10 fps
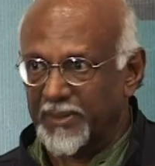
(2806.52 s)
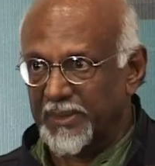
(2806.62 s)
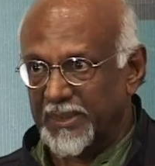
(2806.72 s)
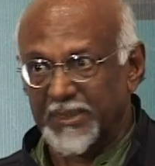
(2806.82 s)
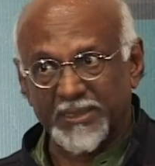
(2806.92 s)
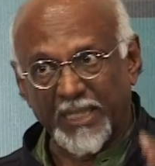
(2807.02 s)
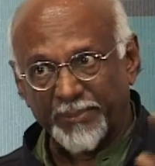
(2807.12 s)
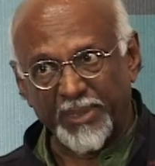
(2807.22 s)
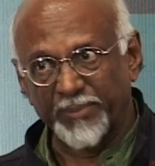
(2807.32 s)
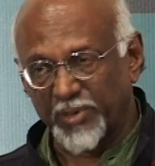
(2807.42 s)
it's
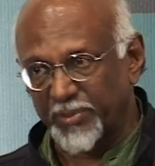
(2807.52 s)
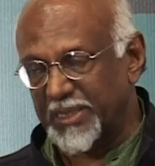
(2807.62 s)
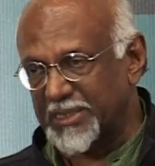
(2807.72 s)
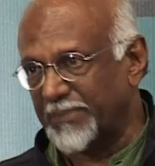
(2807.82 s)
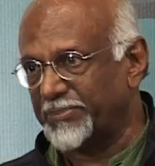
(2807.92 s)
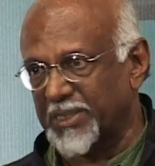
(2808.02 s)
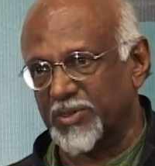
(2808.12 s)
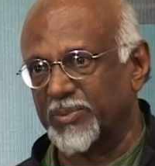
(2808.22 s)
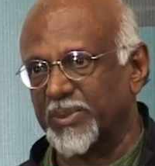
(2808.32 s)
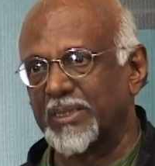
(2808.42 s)
happening probably in some parts
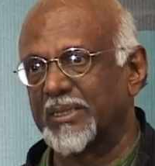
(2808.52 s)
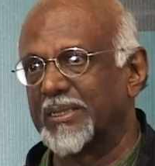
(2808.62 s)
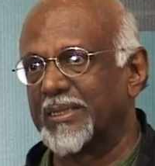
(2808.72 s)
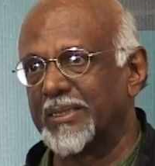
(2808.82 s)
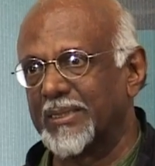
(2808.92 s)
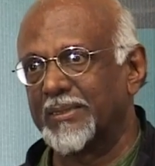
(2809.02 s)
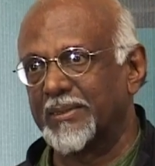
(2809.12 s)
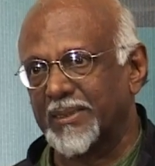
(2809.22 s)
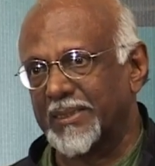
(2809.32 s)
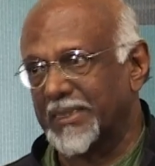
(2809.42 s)
of the world. In India,
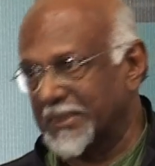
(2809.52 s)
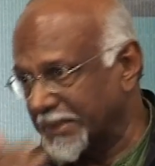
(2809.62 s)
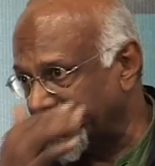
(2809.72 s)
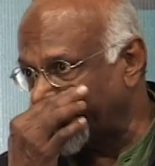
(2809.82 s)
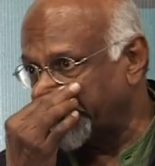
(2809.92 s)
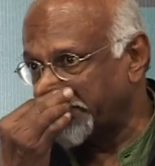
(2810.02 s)
I dare say,